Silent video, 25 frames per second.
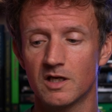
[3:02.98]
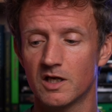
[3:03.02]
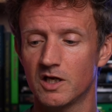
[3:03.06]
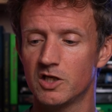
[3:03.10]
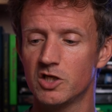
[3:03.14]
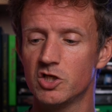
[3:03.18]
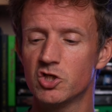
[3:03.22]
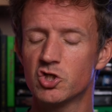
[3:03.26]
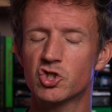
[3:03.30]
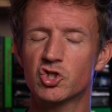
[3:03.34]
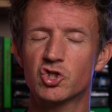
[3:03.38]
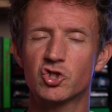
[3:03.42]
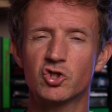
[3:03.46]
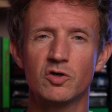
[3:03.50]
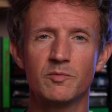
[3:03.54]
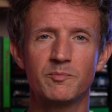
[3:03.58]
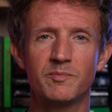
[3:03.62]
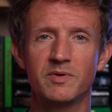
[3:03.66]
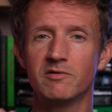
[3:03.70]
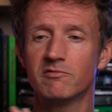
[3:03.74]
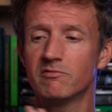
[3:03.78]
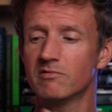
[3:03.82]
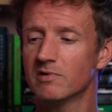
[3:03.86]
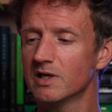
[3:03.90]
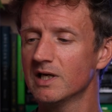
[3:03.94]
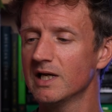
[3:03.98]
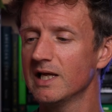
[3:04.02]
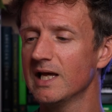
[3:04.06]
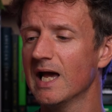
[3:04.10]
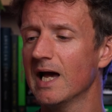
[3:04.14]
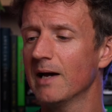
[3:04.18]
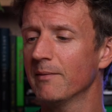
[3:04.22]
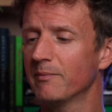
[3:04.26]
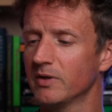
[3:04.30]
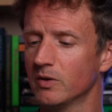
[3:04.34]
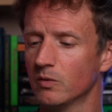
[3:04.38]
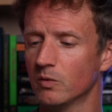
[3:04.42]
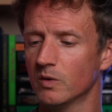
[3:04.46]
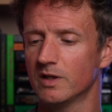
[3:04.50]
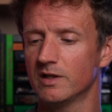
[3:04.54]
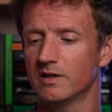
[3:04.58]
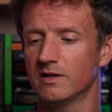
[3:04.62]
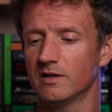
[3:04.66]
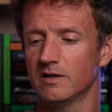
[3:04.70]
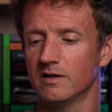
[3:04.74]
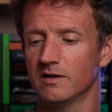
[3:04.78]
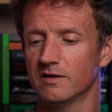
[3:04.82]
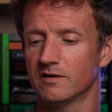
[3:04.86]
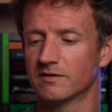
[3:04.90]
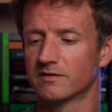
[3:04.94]
and you should be really happy with
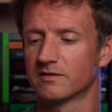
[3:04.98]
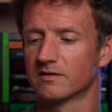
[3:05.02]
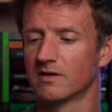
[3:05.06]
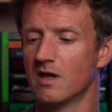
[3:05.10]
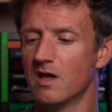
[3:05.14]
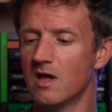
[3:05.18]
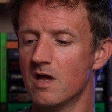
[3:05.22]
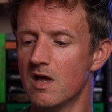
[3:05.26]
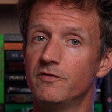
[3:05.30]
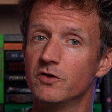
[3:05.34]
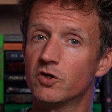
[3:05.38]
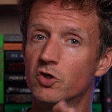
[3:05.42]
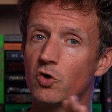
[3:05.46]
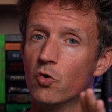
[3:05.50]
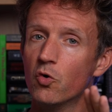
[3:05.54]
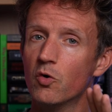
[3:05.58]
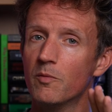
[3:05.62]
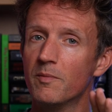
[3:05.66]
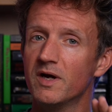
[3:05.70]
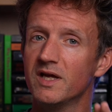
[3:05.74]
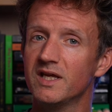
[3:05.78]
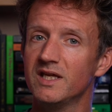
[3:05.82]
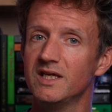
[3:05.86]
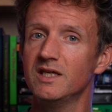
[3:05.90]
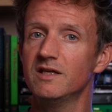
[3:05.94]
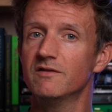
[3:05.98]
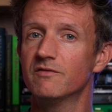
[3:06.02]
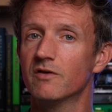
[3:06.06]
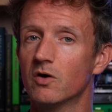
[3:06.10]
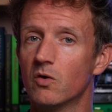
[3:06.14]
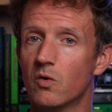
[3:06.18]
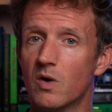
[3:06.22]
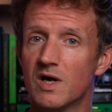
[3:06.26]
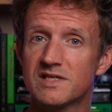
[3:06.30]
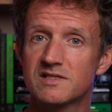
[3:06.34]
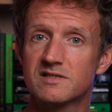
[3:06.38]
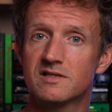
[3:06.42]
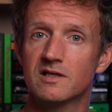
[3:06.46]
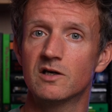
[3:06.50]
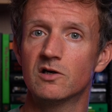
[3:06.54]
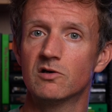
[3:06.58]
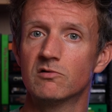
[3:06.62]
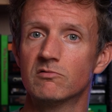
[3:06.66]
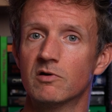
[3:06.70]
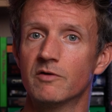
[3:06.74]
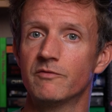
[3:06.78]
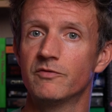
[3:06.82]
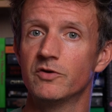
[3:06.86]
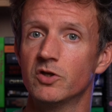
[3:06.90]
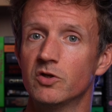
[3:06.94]
these. If you caught my EVO
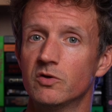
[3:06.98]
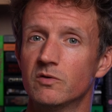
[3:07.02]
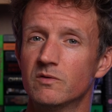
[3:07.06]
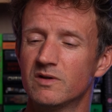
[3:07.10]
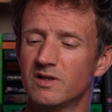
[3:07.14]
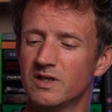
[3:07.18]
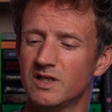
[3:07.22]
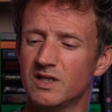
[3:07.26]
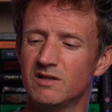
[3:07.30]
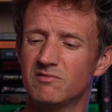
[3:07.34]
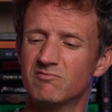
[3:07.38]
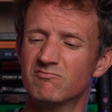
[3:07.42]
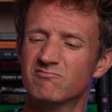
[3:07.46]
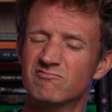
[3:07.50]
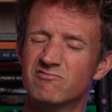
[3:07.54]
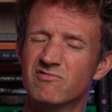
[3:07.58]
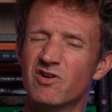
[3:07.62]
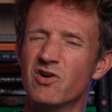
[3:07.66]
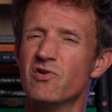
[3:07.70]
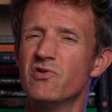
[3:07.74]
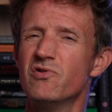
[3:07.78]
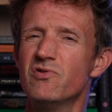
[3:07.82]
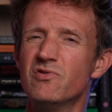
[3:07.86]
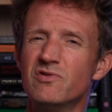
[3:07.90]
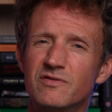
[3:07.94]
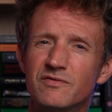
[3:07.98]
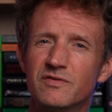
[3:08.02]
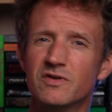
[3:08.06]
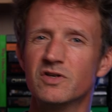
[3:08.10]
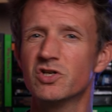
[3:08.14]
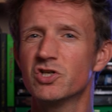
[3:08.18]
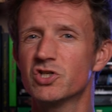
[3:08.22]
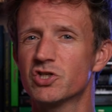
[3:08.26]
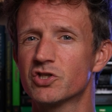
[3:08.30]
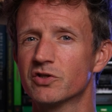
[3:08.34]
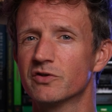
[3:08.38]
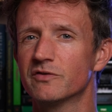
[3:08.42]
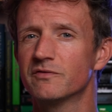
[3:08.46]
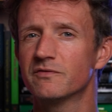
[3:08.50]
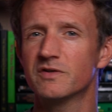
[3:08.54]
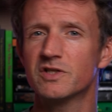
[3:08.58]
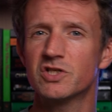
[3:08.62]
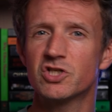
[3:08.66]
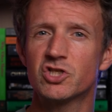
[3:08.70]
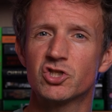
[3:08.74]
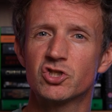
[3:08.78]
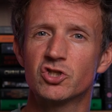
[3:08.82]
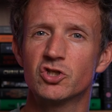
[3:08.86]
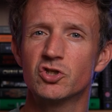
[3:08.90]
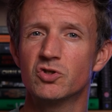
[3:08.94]
SL review, the road version of this
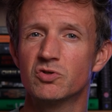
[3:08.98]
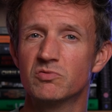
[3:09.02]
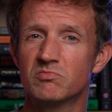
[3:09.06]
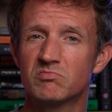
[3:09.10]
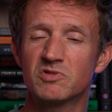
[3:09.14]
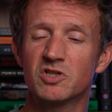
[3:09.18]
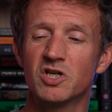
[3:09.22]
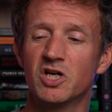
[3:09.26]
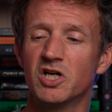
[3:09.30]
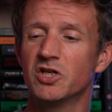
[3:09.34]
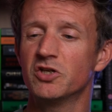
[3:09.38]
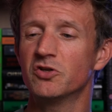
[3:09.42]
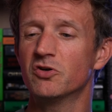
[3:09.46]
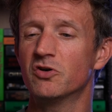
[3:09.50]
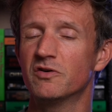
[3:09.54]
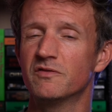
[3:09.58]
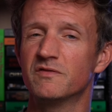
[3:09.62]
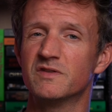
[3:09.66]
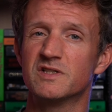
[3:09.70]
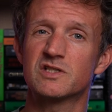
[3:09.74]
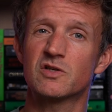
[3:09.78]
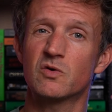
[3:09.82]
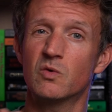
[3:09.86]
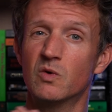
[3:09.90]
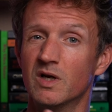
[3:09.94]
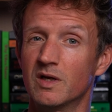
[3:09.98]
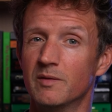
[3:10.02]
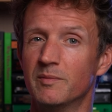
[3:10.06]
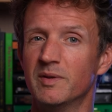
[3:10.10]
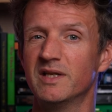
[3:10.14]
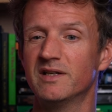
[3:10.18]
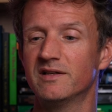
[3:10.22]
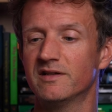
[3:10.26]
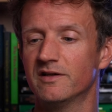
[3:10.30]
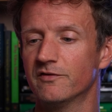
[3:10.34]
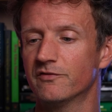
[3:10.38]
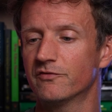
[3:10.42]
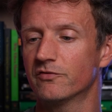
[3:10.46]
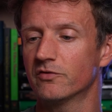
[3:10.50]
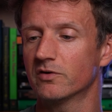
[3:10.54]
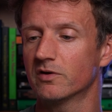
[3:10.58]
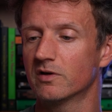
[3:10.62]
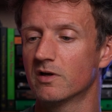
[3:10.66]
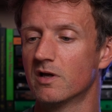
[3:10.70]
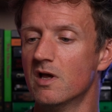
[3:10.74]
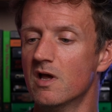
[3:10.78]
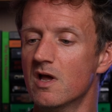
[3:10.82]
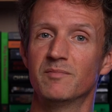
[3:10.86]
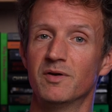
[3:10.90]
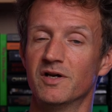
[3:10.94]
shoe, it's quite a bit different,
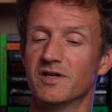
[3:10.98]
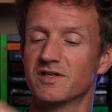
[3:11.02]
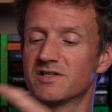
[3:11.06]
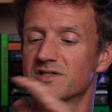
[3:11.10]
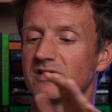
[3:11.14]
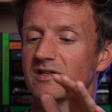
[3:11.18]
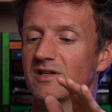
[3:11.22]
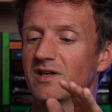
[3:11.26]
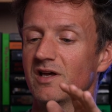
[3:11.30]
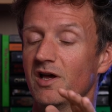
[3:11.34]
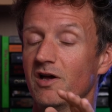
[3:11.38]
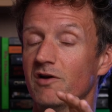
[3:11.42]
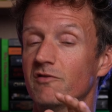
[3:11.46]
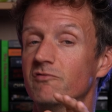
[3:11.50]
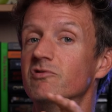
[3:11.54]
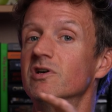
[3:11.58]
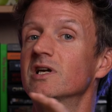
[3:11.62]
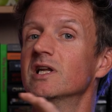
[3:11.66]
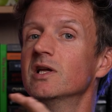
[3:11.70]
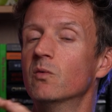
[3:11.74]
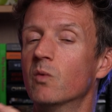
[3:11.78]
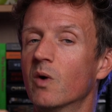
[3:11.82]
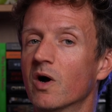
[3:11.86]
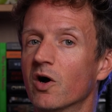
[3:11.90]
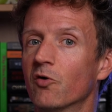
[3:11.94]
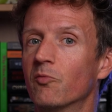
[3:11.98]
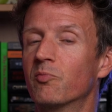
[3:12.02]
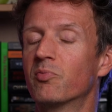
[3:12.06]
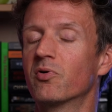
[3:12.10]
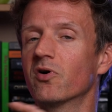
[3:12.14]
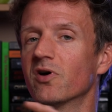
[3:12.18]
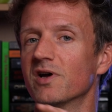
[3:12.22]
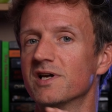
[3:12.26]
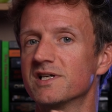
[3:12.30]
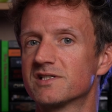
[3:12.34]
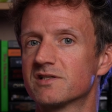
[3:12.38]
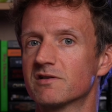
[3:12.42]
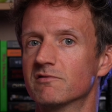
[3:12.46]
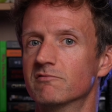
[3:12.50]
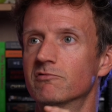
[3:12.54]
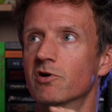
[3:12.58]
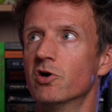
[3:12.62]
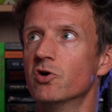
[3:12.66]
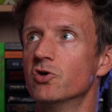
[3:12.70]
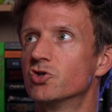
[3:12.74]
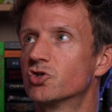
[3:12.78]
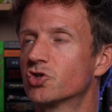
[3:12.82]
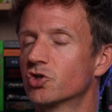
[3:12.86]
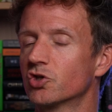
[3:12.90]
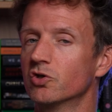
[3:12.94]
but a really well priced
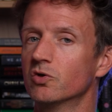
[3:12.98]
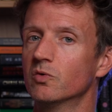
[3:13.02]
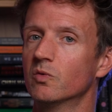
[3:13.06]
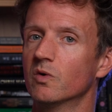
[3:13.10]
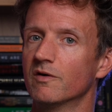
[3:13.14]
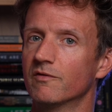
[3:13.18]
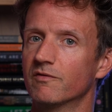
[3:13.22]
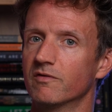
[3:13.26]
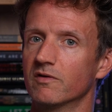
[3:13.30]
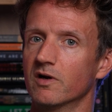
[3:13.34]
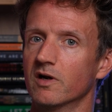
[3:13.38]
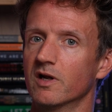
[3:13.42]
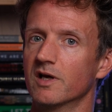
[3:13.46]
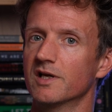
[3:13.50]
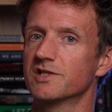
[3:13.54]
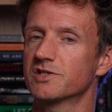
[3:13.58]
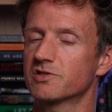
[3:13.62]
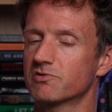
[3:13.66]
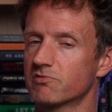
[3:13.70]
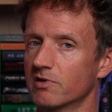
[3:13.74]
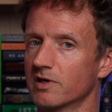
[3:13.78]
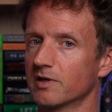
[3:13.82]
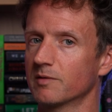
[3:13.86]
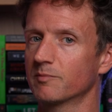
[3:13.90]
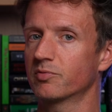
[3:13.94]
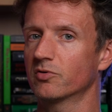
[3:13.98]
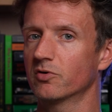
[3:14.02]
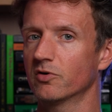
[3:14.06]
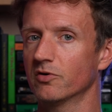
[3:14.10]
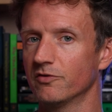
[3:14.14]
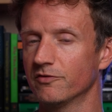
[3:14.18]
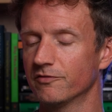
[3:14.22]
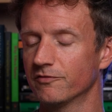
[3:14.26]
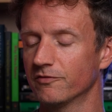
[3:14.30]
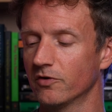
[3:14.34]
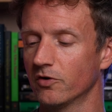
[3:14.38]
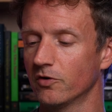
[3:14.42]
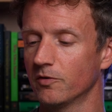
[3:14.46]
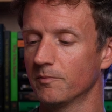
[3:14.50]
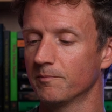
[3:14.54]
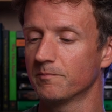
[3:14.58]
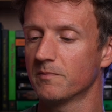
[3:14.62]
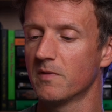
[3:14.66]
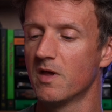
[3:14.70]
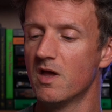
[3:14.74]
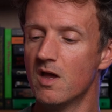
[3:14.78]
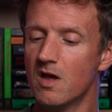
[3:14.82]
road shoe with Lightstrike Pro foam,